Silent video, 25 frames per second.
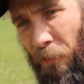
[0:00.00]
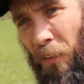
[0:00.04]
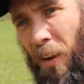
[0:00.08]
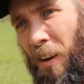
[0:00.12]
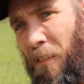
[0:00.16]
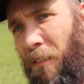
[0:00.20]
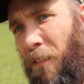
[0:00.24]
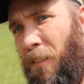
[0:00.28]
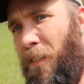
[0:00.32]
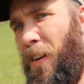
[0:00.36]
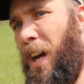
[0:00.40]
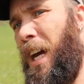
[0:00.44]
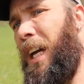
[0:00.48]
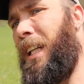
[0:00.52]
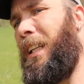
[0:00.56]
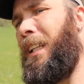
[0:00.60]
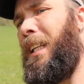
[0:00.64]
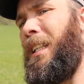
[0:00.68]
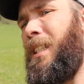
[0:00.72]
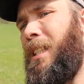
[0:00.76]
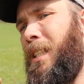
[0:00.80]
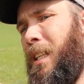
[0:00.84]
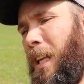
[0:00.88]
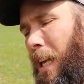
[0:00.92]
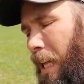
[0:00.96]
a fun fact,
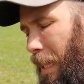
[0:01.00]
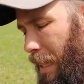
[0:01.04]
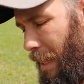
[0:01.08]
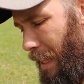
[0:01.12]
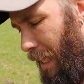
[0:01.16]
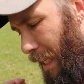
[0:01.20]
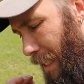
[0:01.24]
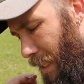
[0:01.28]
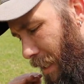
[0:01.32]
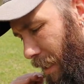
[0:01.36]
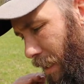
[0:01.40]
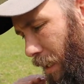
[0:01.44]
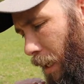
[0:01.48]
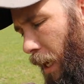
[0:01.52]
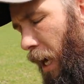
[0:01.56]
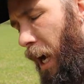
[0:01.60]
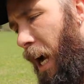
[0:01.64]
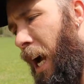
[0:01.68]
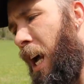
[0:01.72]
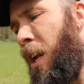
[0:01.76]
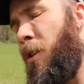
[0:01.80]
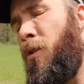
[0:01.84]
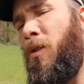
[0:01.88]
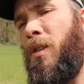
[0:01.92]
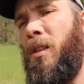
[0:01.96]
there's, there's
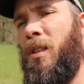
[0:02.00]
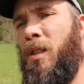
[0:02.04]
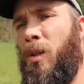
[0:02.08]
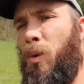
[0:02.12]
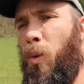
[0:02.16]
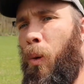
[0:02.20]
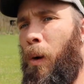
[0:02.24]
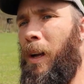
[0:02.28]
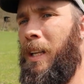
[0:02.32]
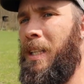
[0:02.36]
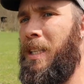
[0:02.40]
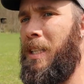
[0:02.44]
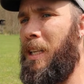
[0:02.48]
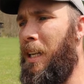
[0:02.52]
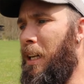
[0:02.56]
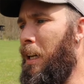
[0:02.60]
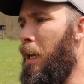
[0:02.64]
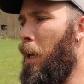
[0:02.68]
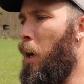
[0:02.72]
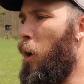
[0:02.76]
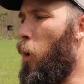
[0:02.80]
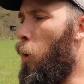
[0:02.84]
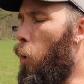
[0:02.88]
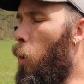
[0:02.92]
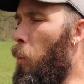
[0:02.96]

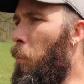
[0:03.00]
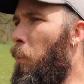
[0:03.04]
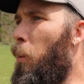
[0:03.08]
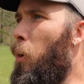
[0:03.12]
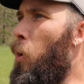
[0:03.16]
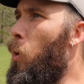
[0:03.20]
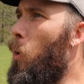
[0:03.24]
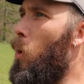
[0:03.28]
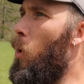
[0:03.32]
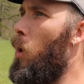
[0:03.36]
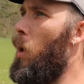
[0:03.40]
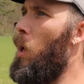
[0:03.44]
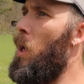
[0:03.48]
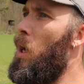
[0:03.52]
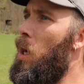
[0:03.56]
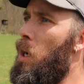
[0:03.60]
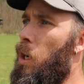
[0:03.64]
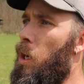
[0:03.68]
120 or more